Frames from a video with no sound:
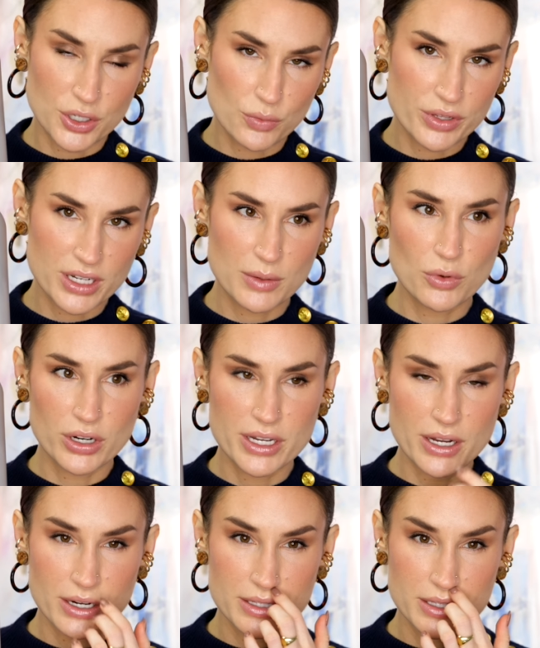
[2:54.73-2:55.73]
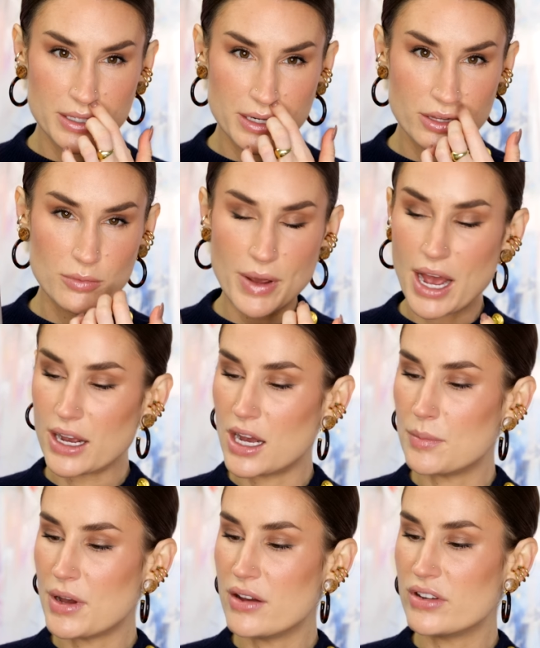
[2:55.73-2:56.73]
you know, one that I'm working on and then another
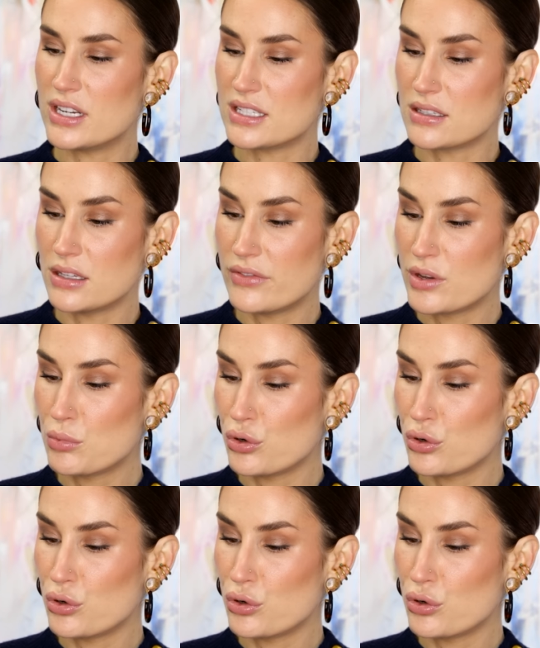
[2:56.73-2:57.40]
backup of it is the Living